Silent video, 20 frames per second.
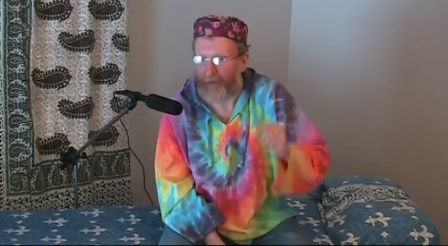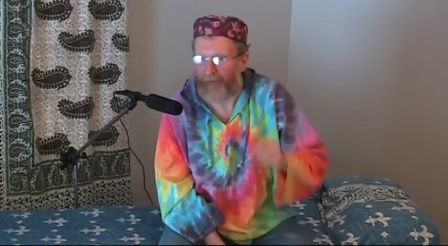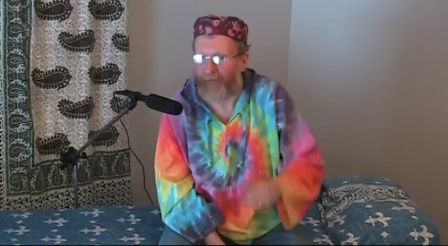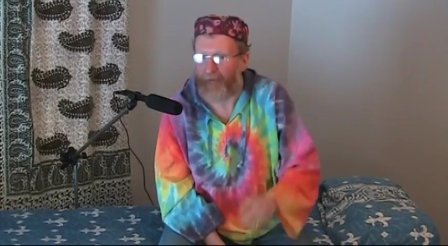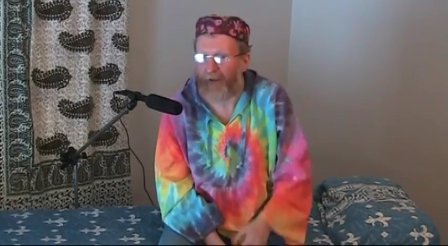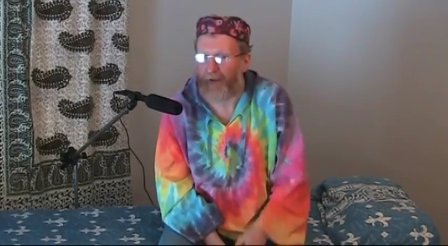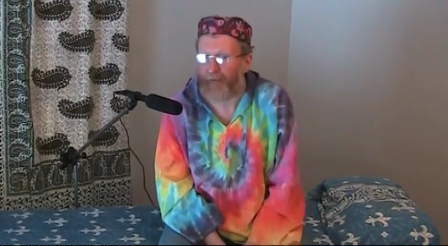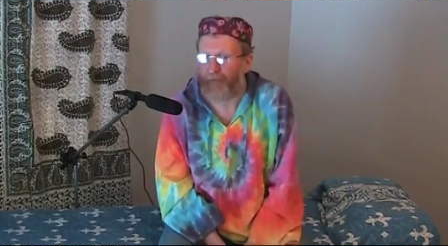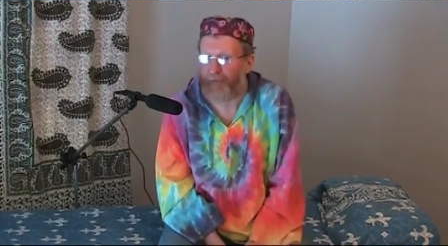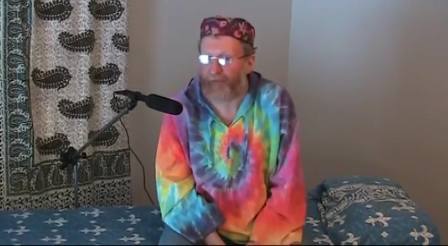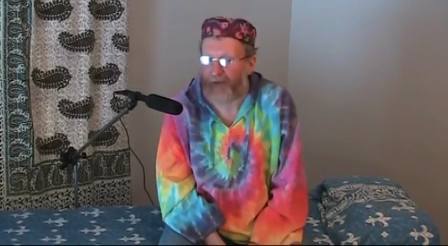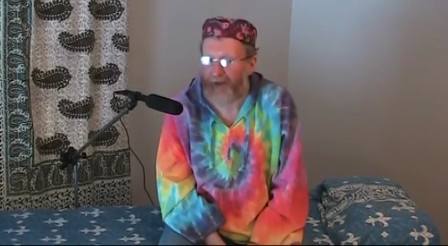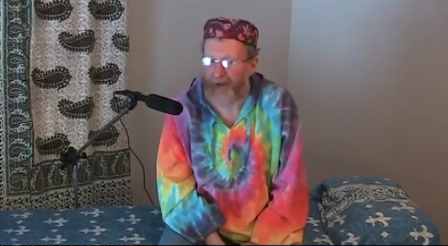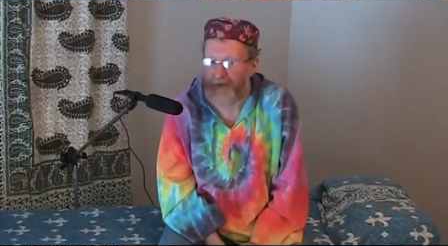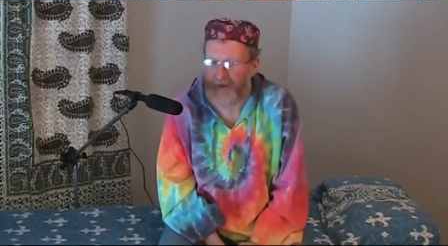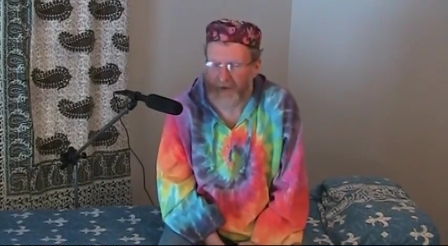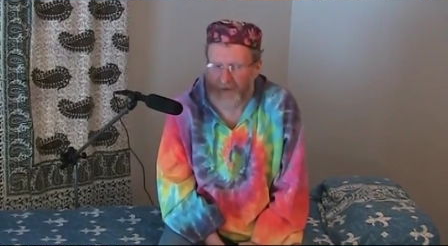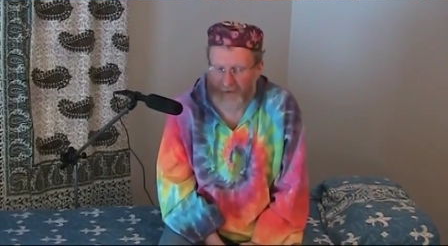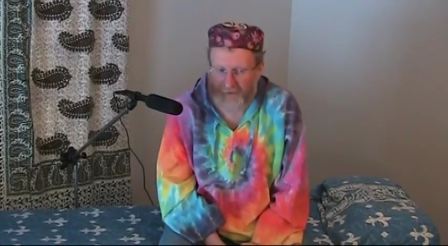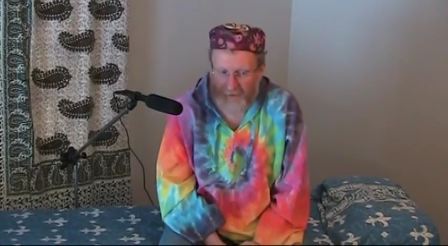being
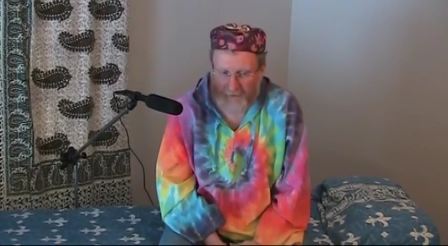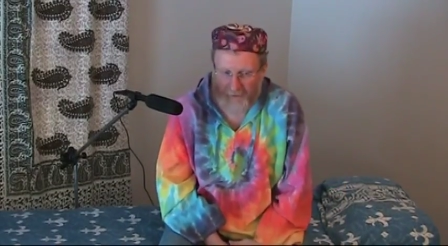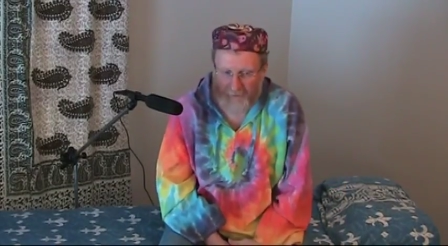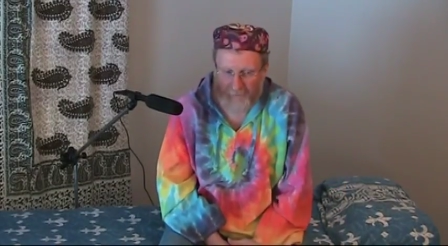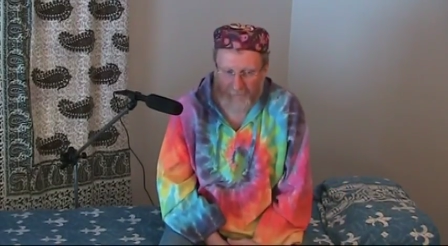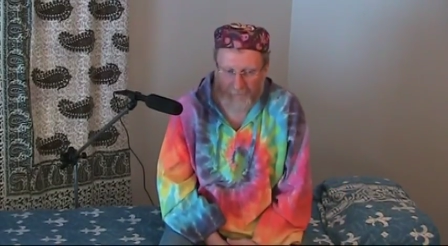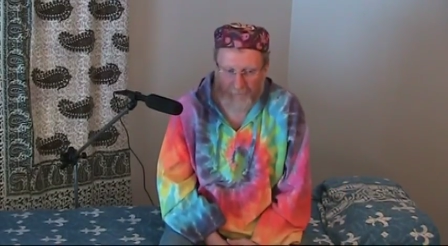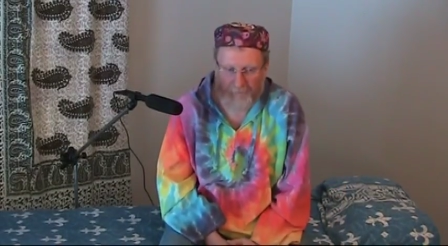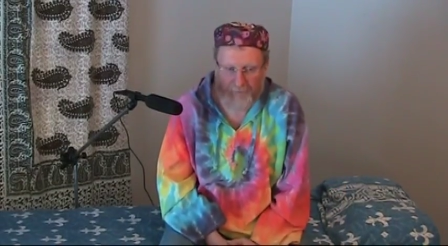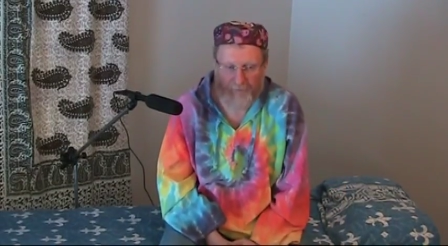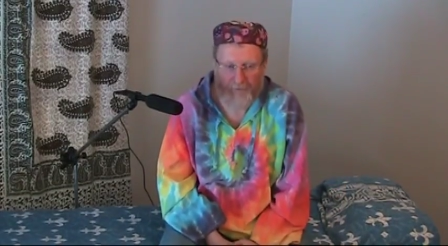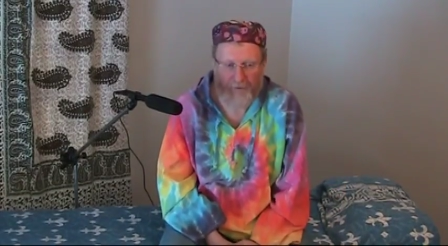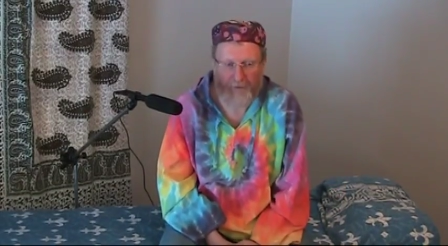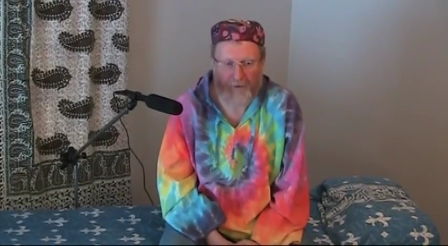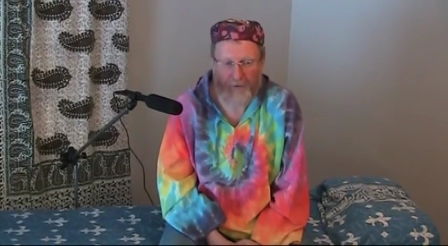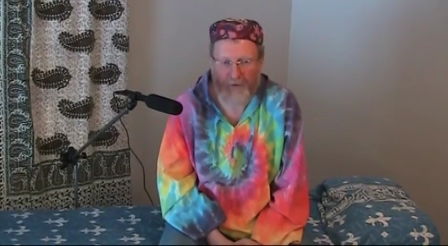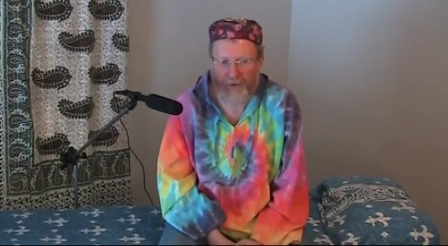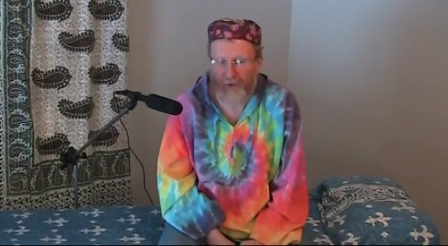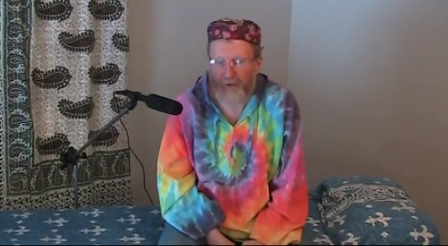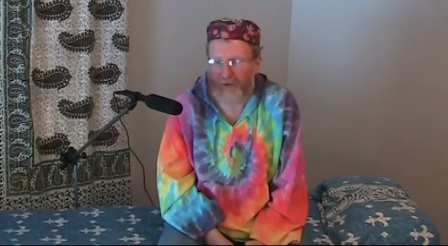present there,
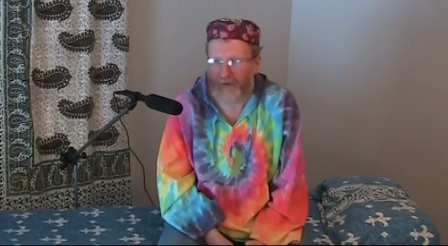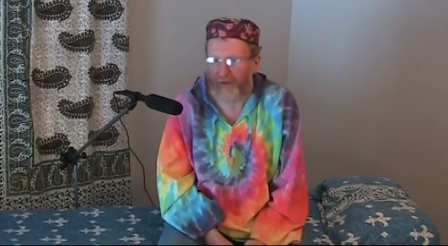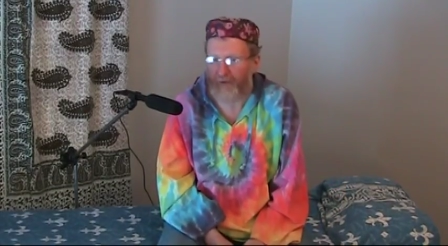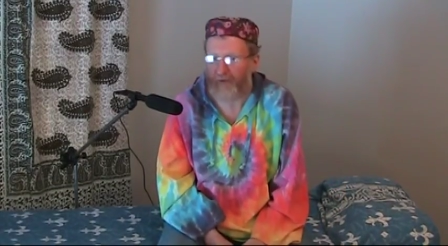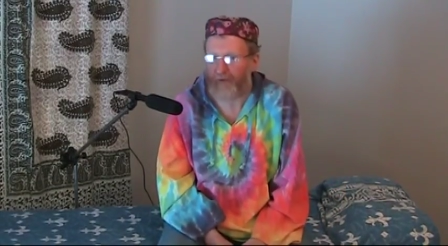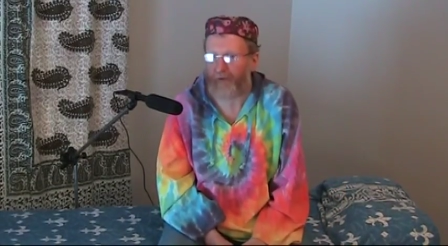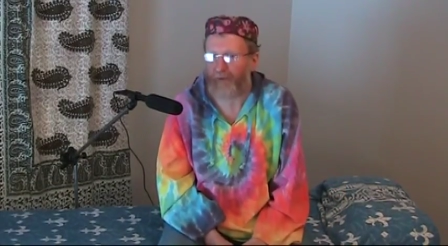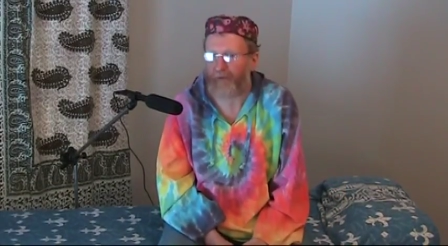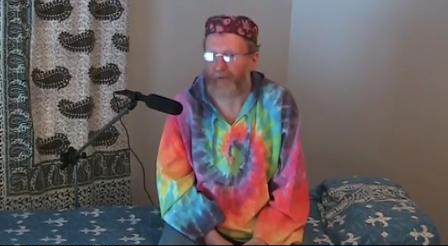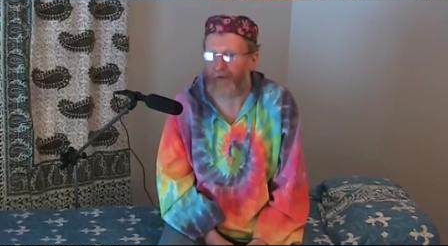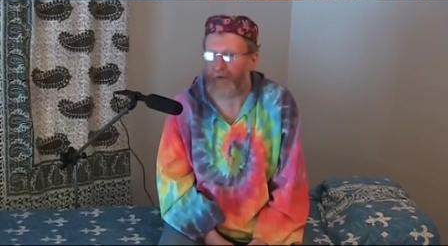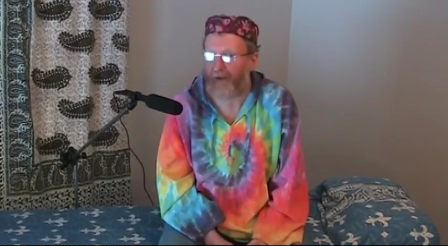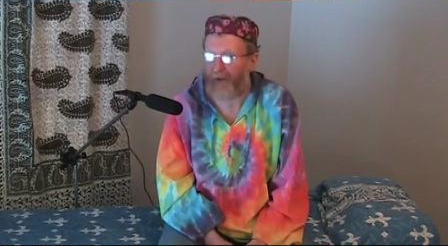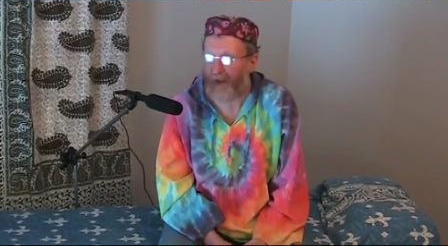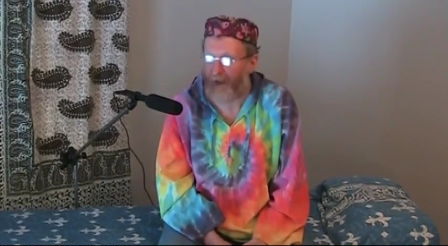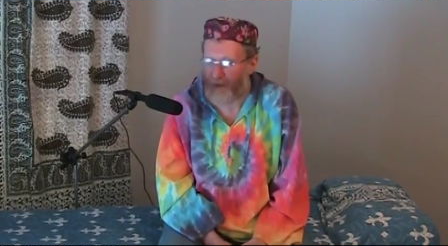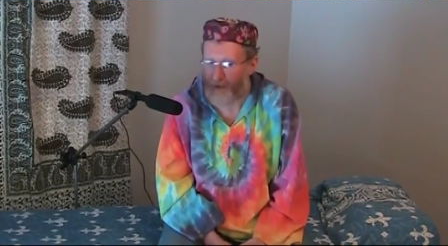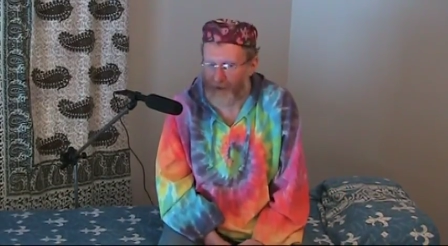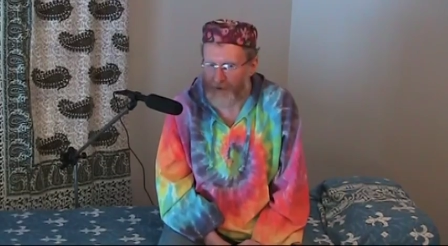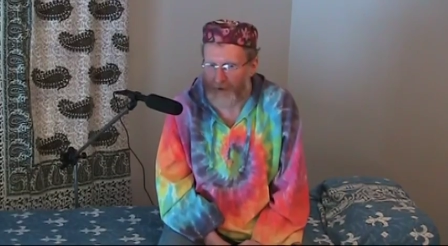not in
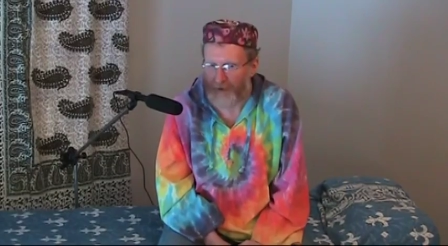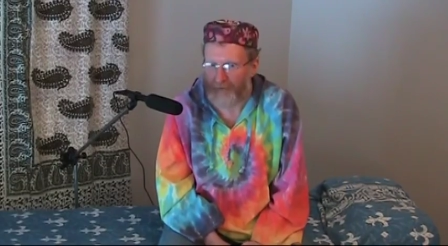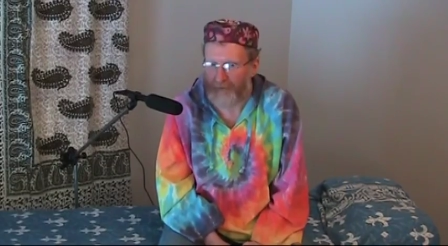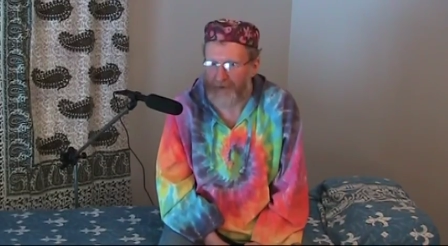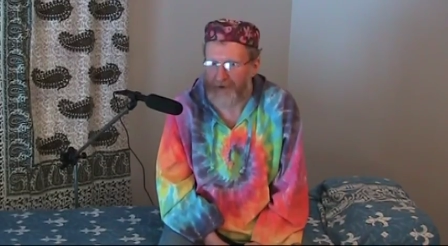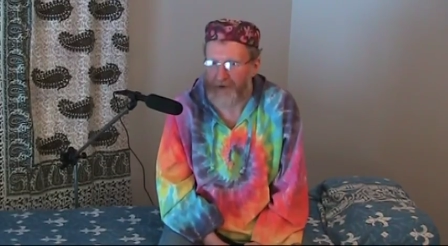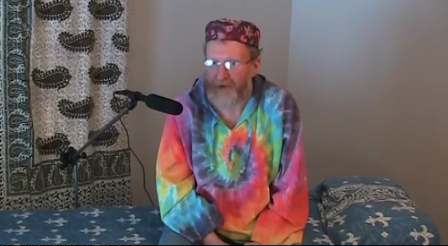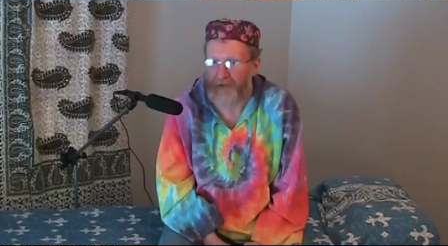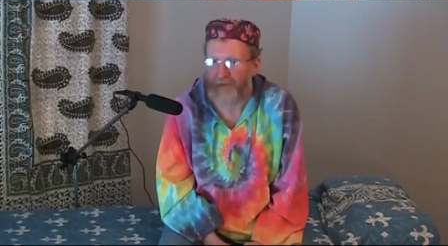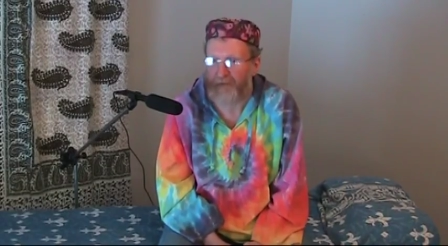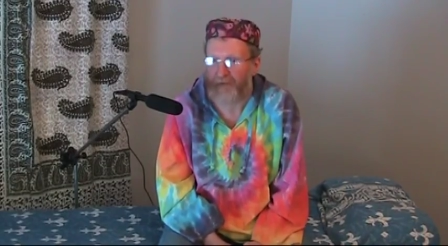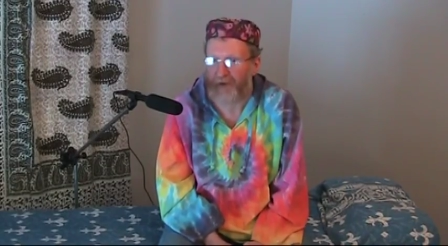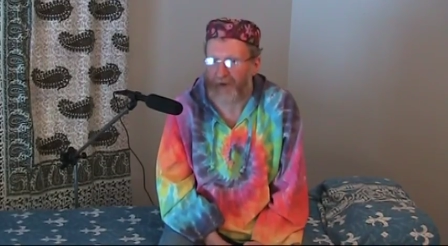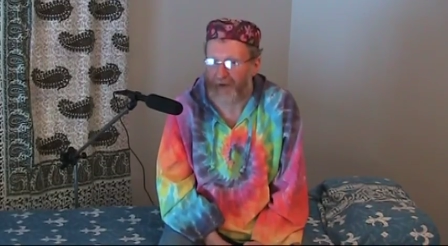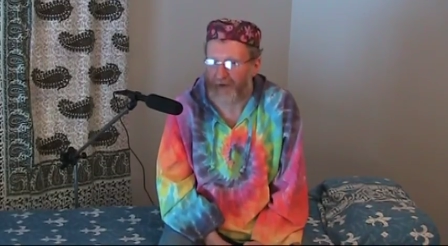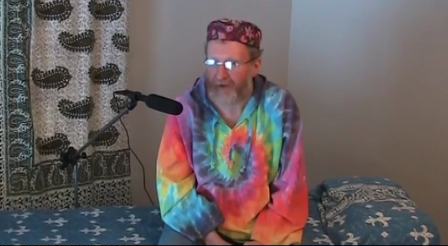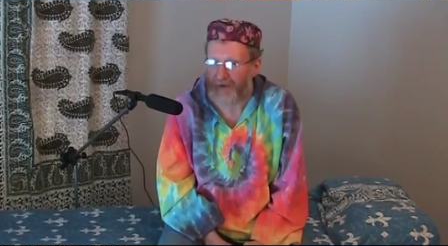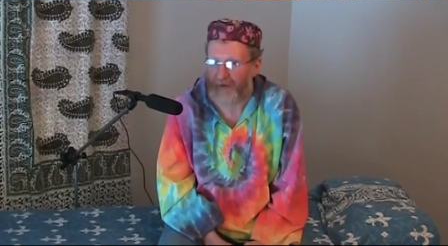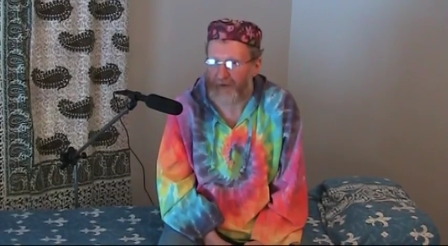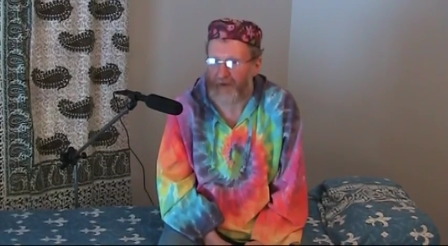large numbers,
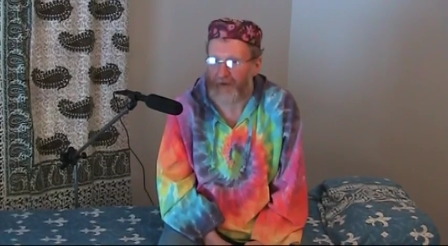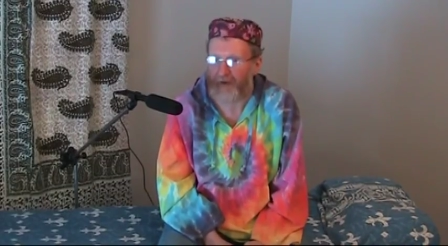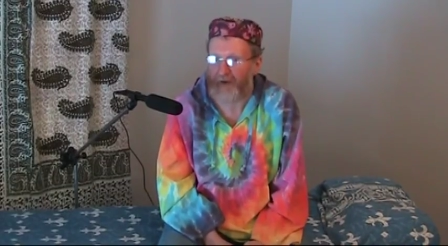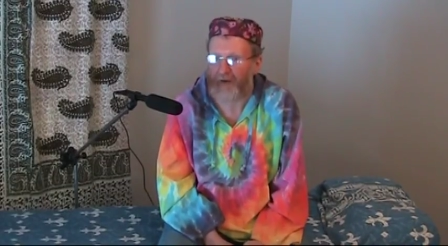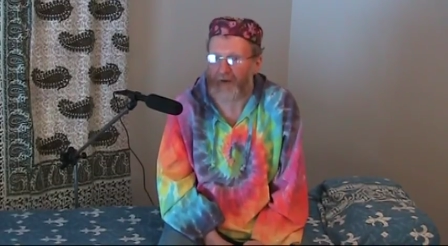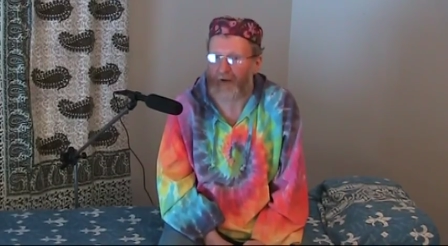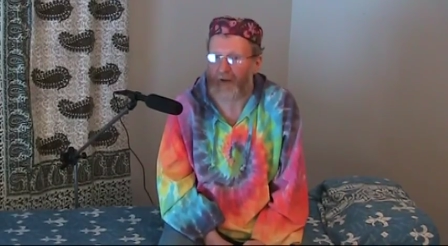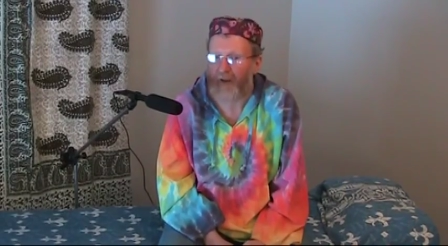but uh,